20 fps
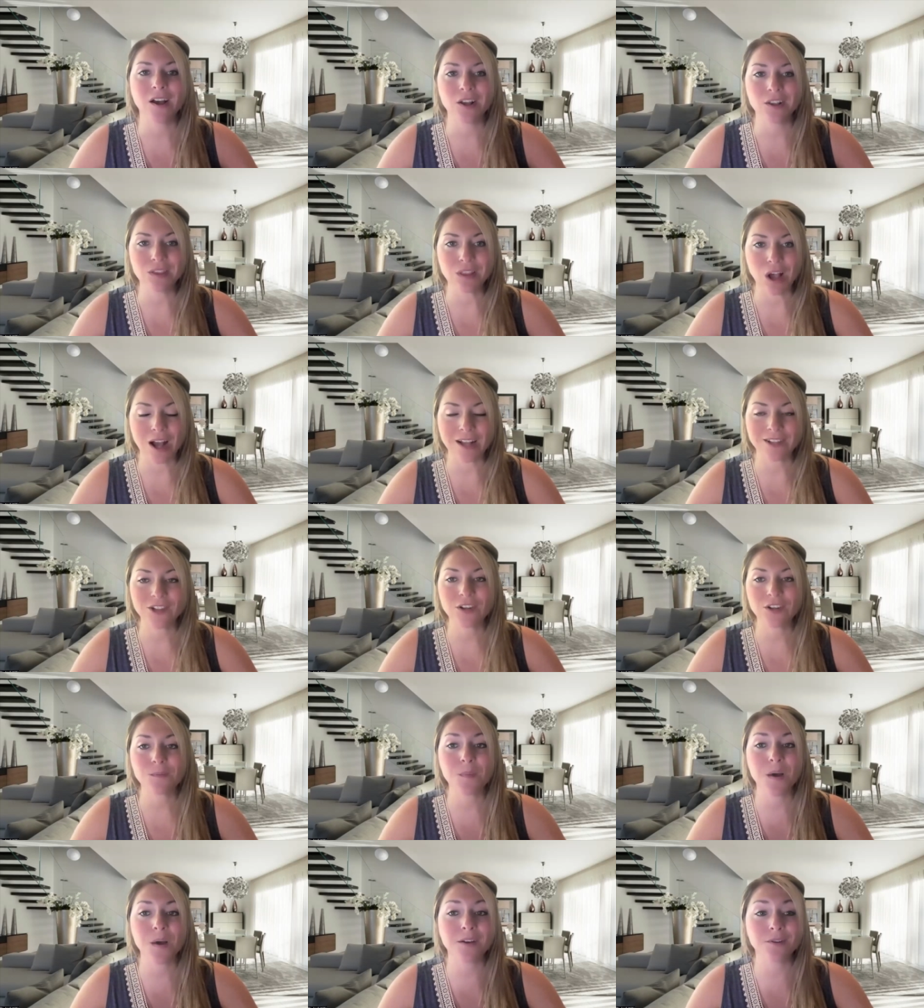a
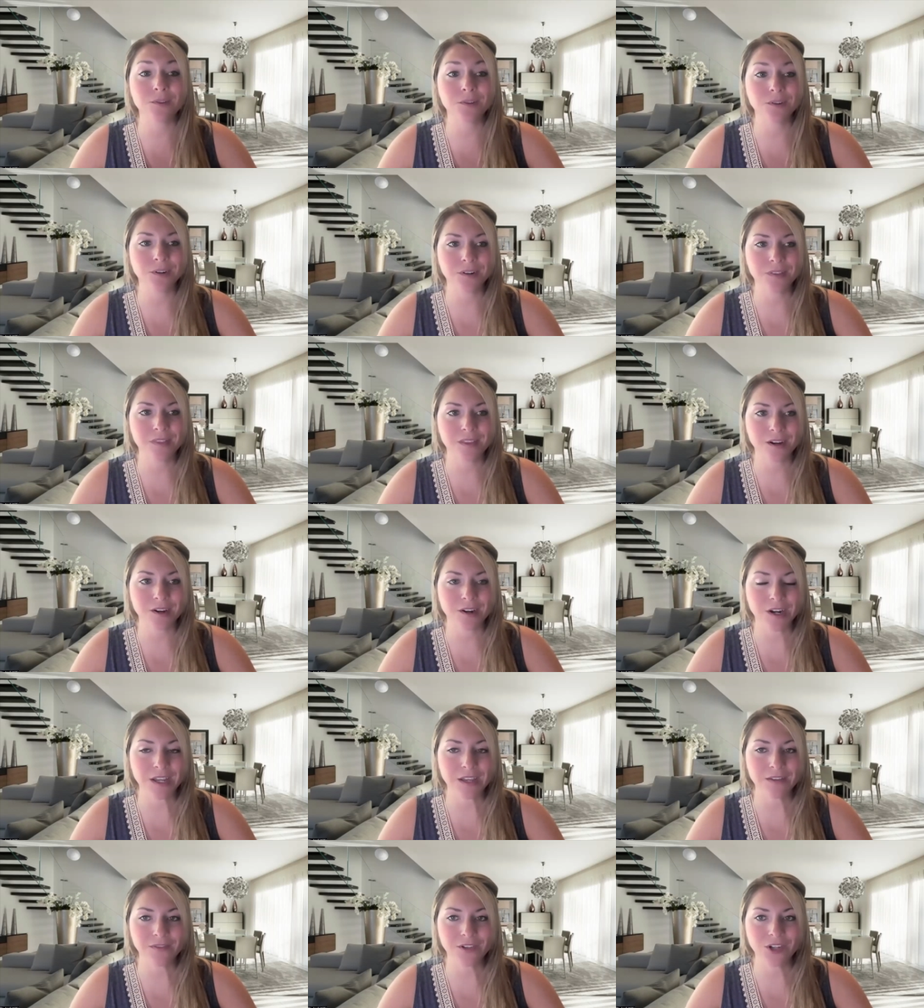logic model or
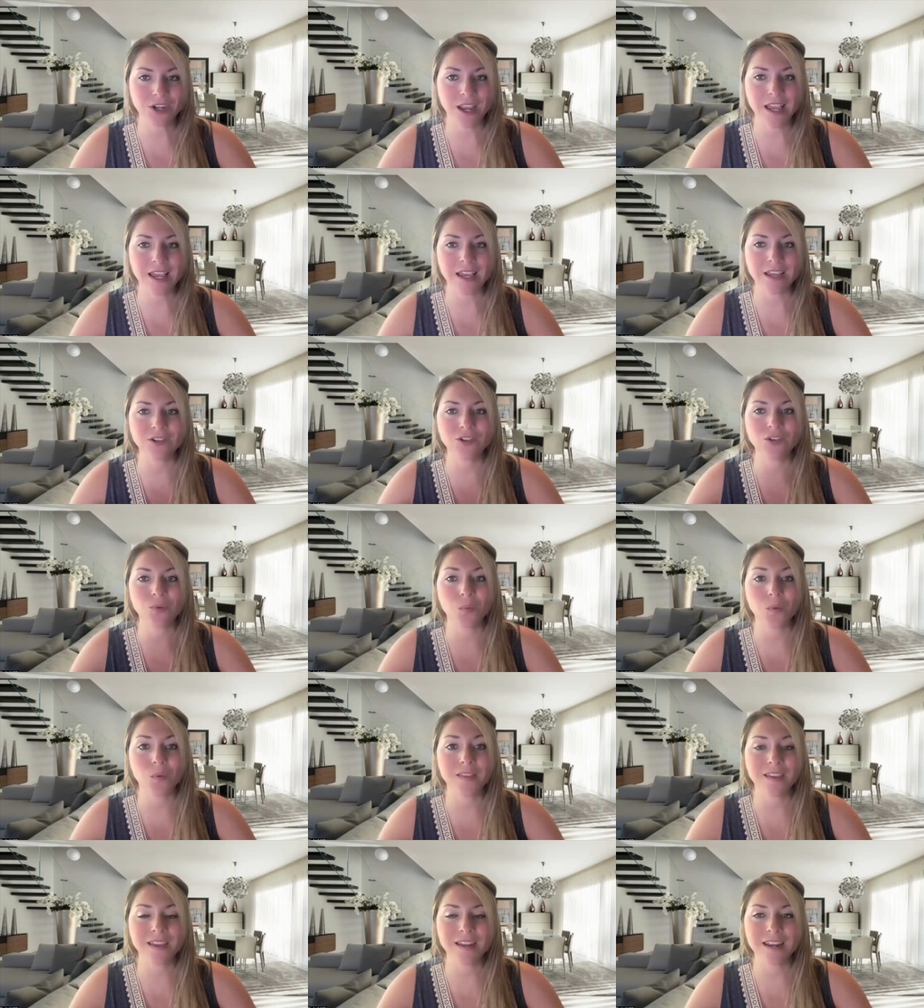theory of change
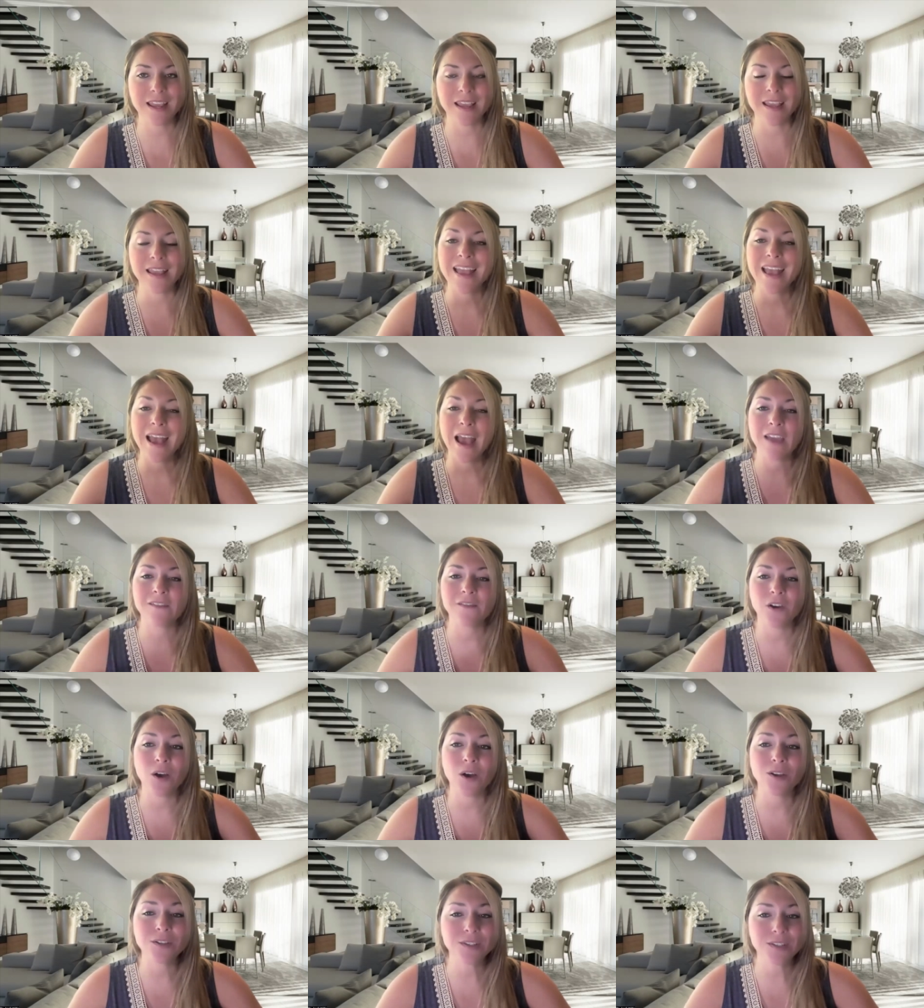within it. I've
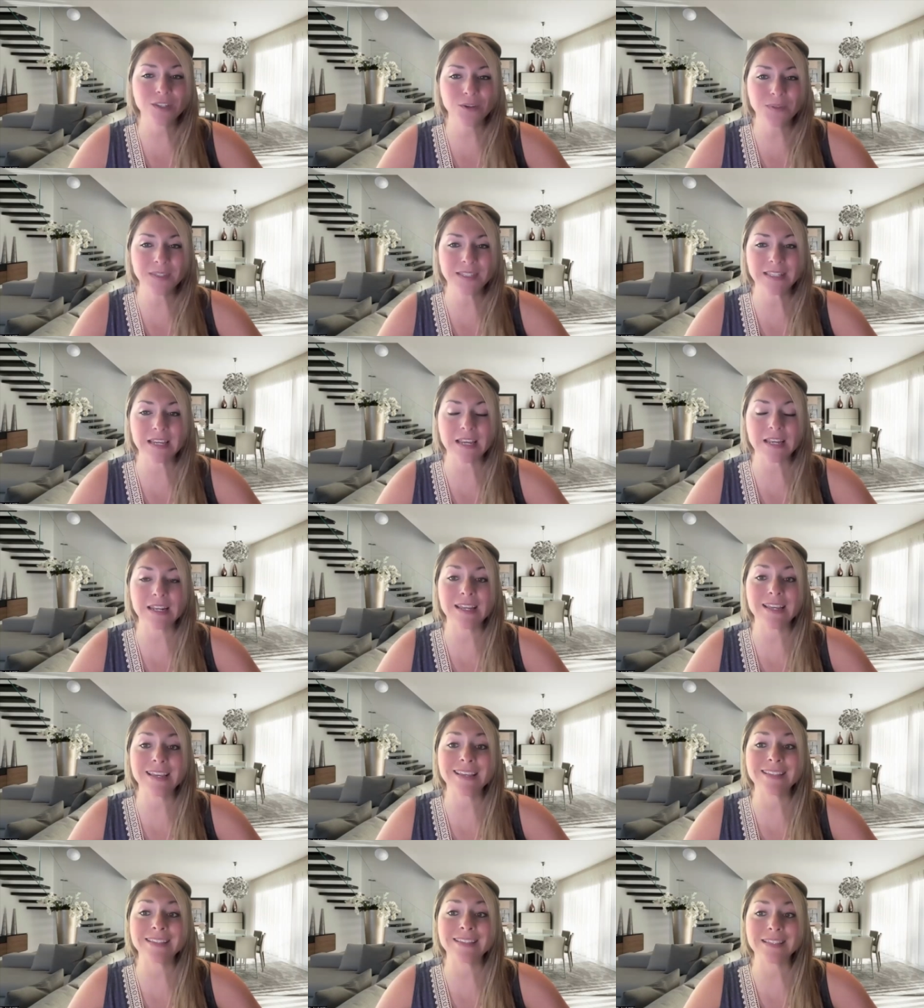also seen
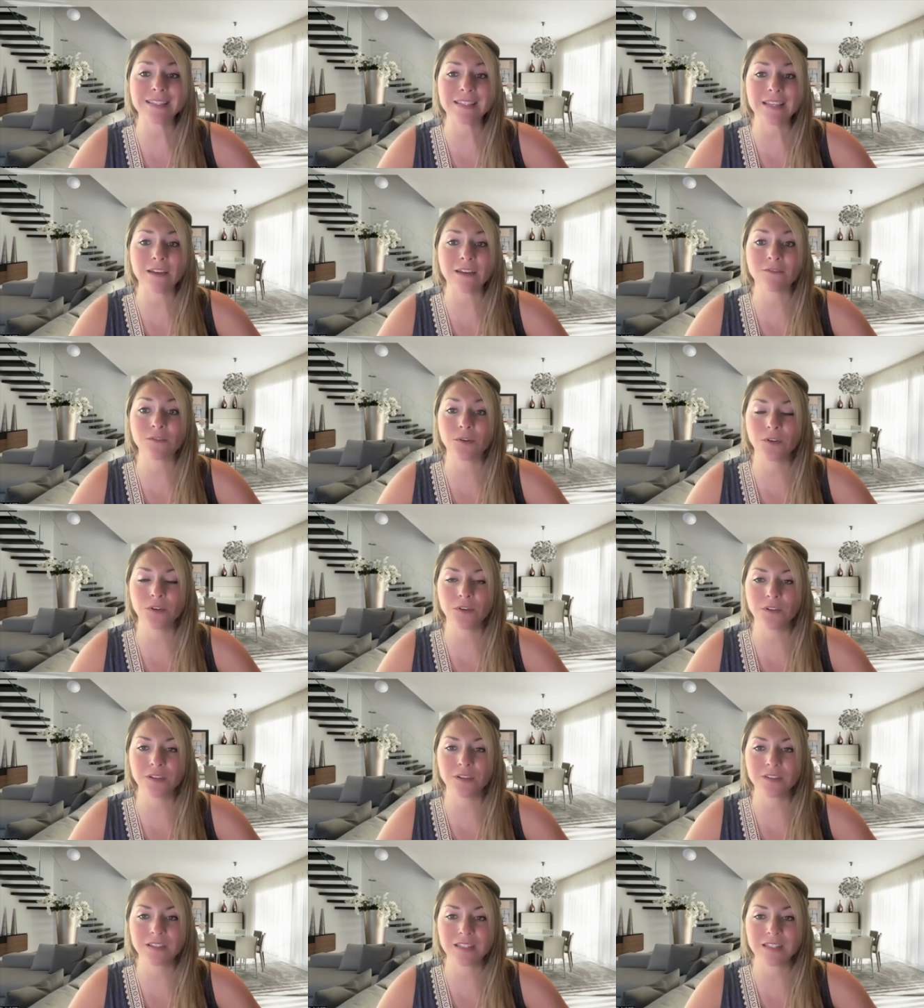it in
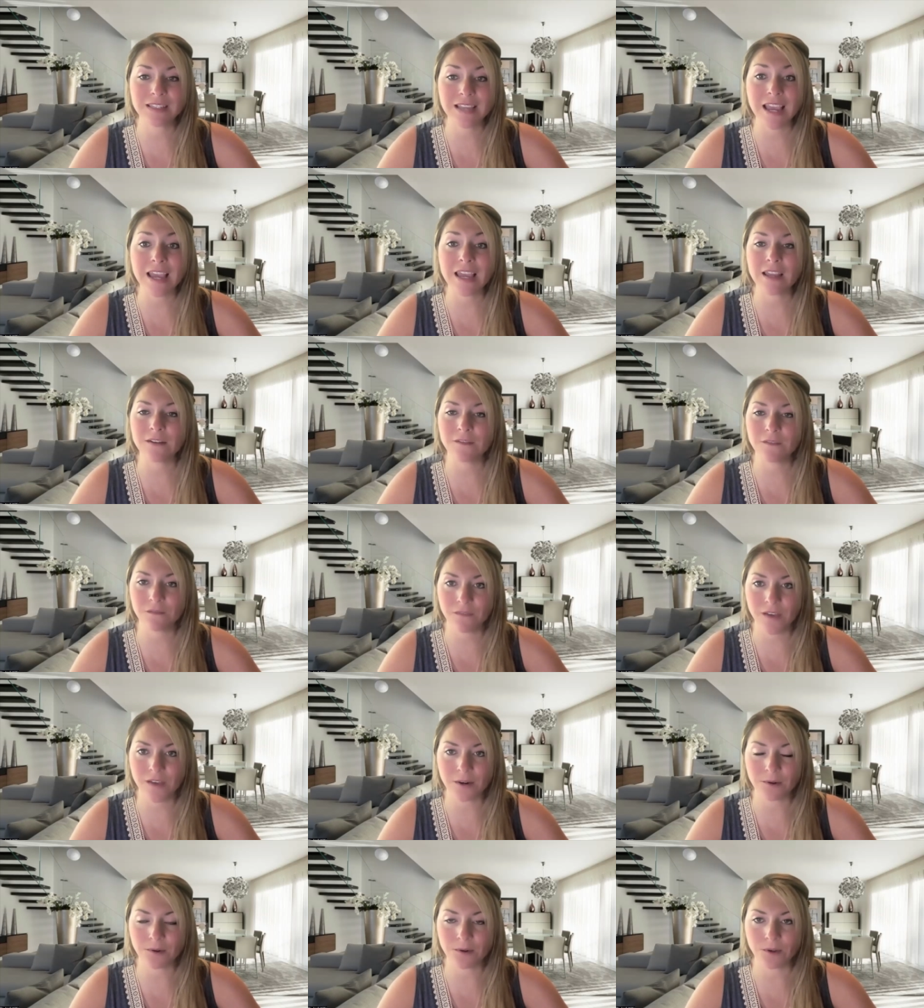several state and
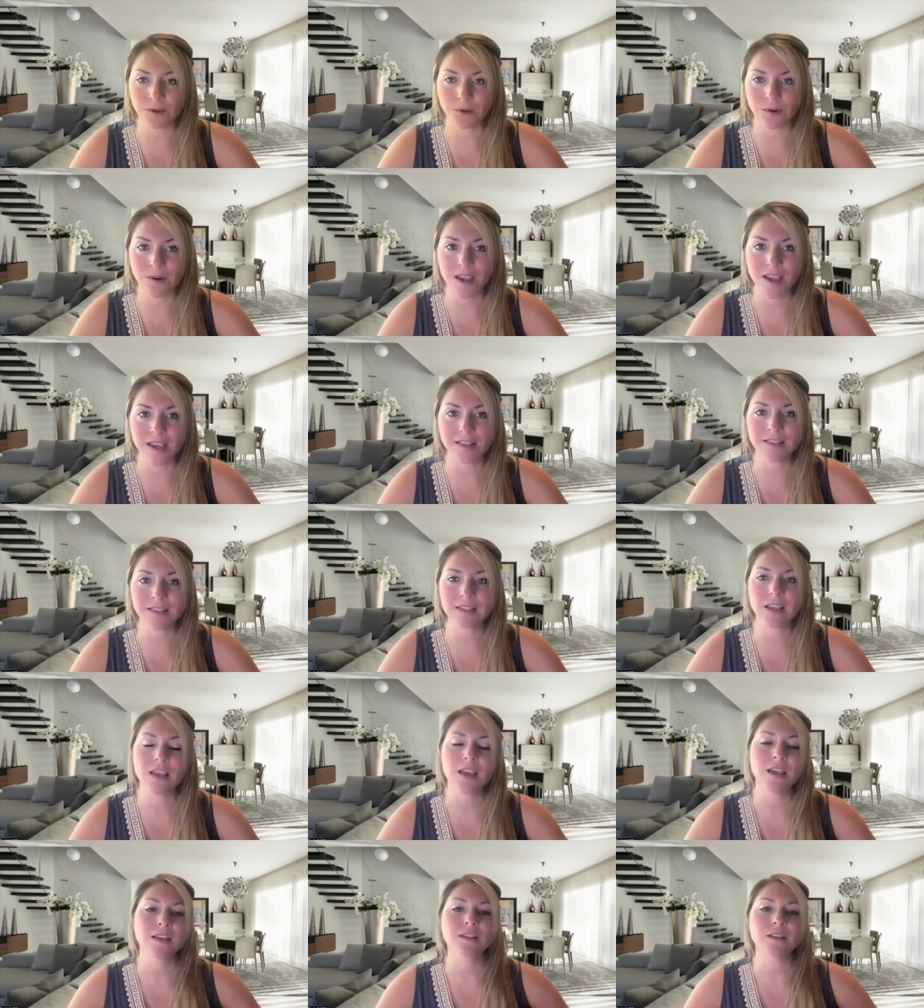federal grants.